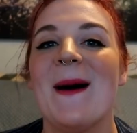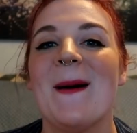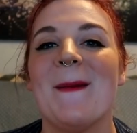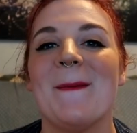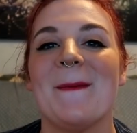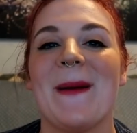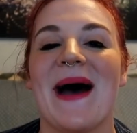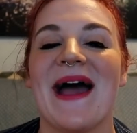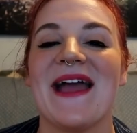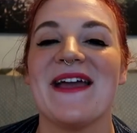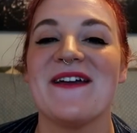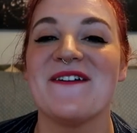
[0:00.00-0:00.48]

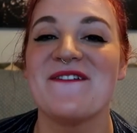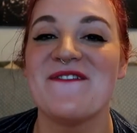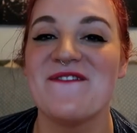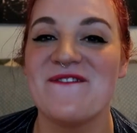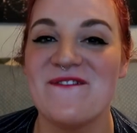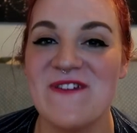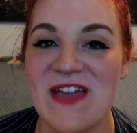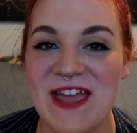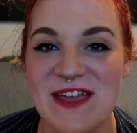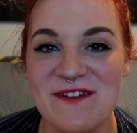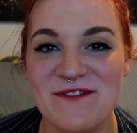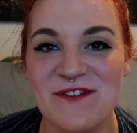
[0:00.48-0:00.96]
my
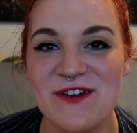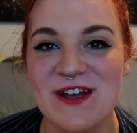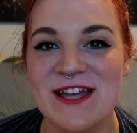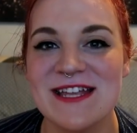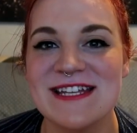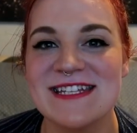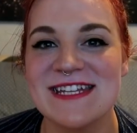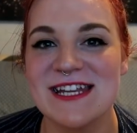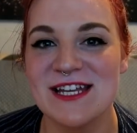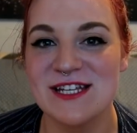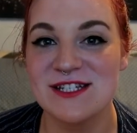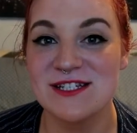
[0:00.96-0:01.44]

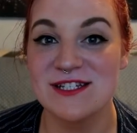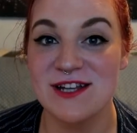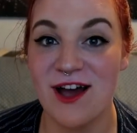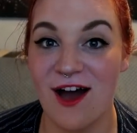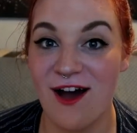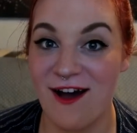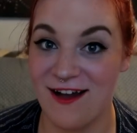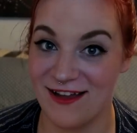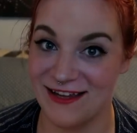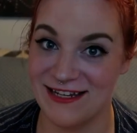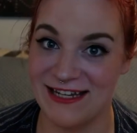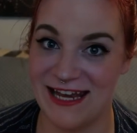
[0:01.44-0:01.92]
favorite
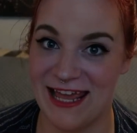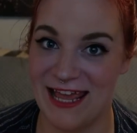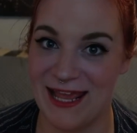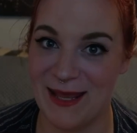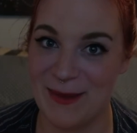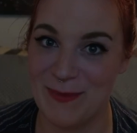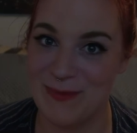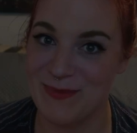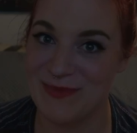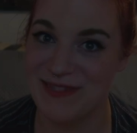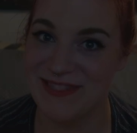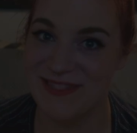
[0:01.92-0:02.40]
dog
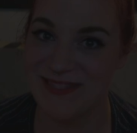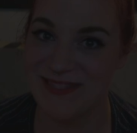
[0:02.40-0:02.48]
names.